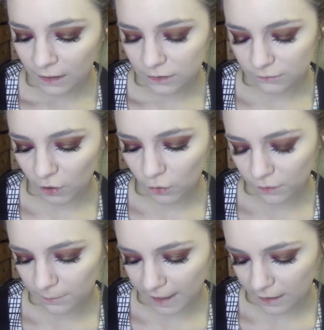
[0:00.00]
So I got
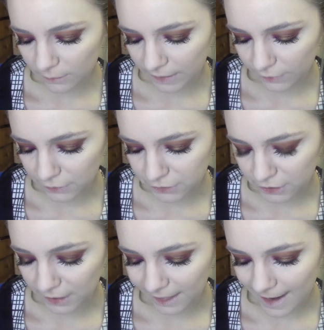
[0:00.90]
the Makeup
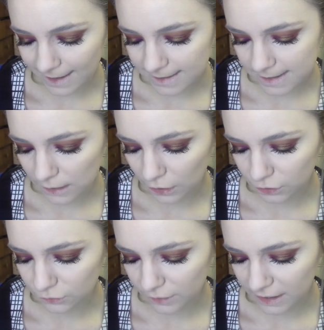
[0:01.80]
Revolution Lace
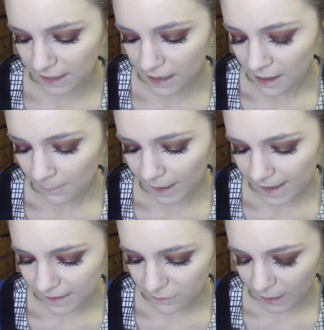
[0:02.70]
Luxury
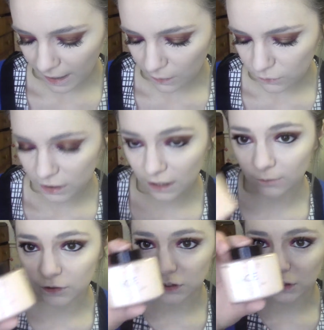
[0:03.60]
Baking Powder,
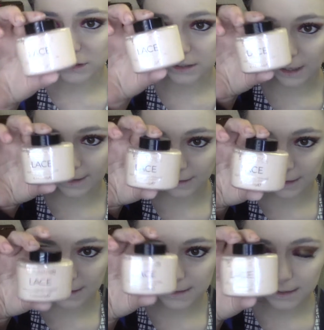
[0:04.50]
which looks like
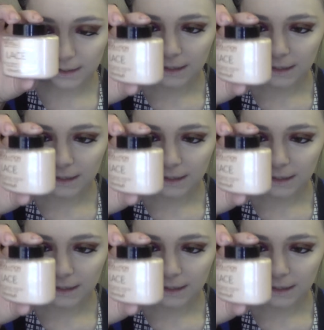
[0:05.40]
this.